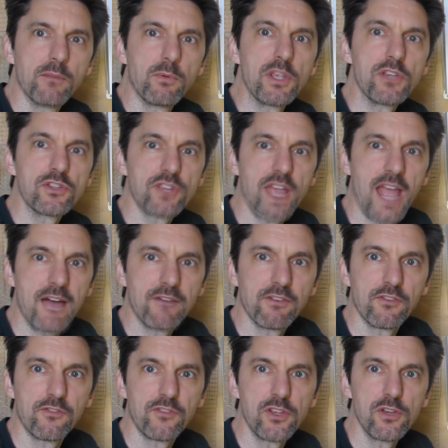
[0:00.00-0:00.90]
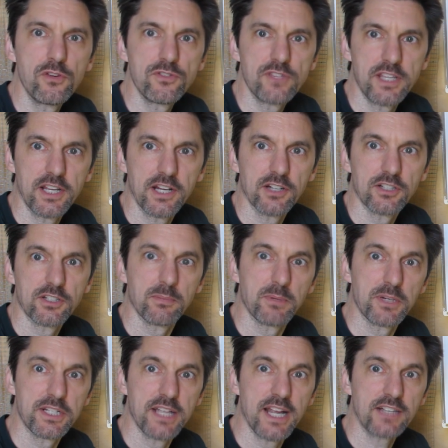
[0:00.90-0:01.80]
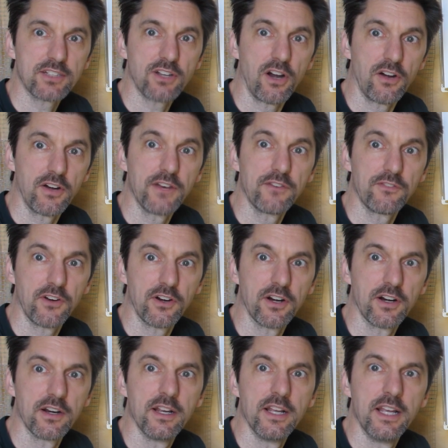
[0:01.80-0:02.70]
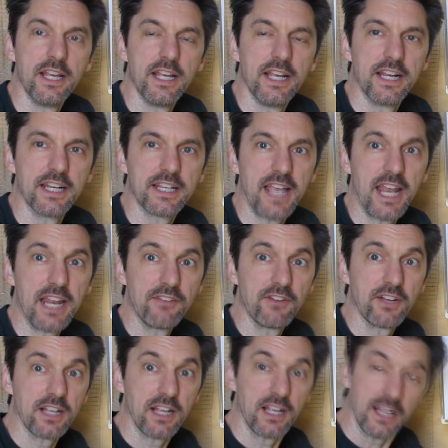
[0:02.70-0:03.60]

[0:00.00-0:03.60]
we used to have a fuse here to protect our inverter in case of a,